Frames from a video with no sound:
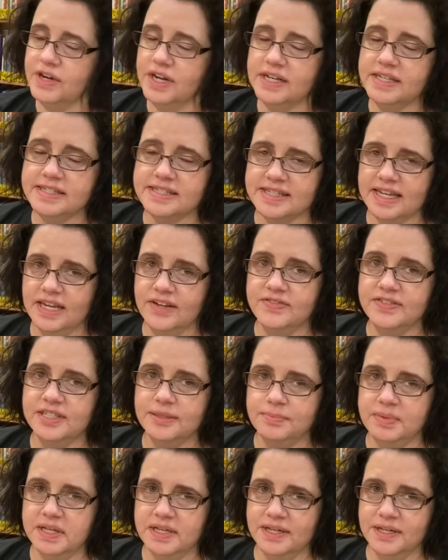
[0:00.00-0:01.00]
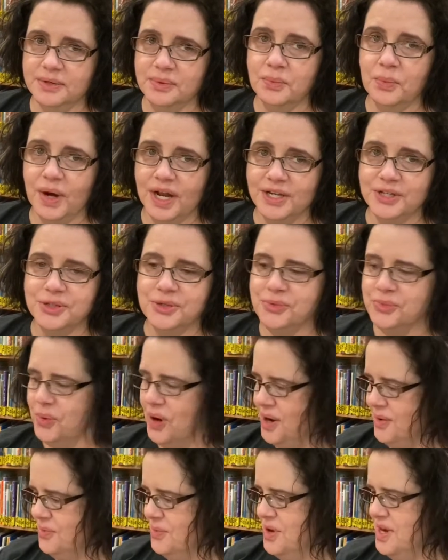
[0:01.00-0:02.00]
a safety pin when you
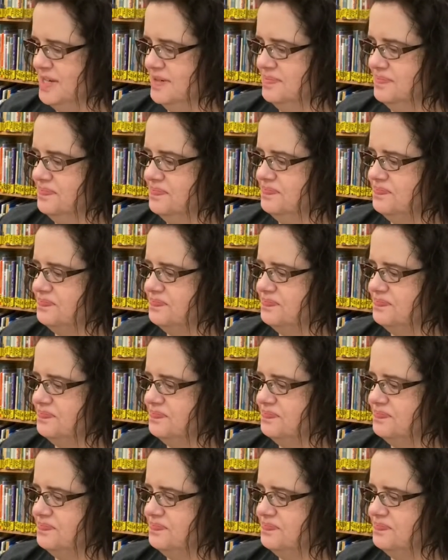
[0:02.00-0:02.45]
want one.